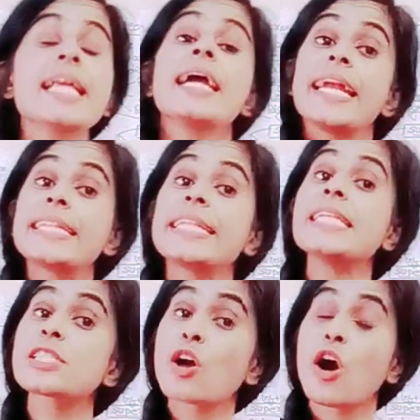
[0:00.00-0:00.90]
it is
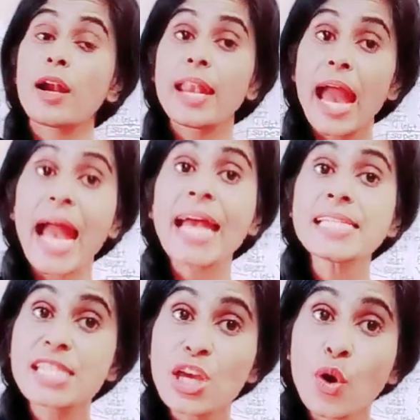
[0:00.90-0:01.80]
called as
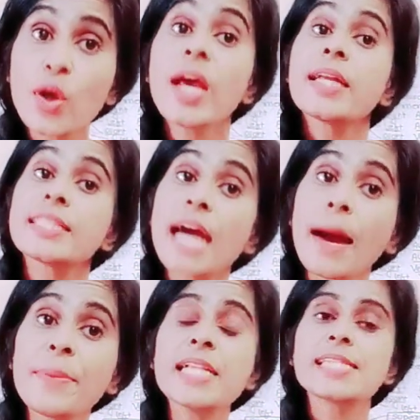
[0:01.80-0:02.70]
your
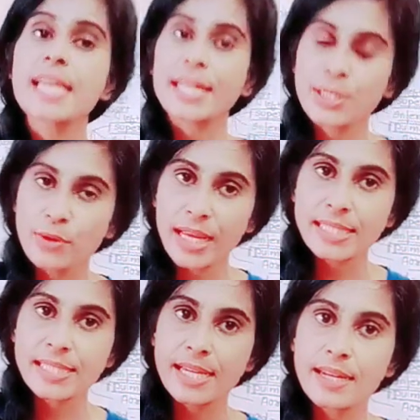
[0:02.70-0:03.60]
double
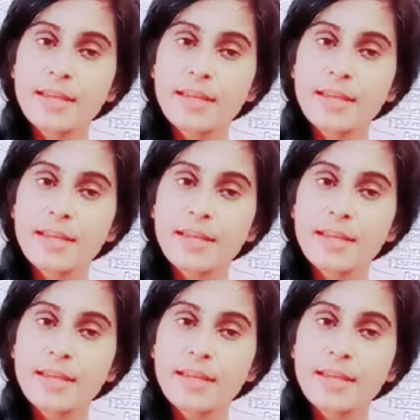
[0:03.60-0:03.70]
circulation.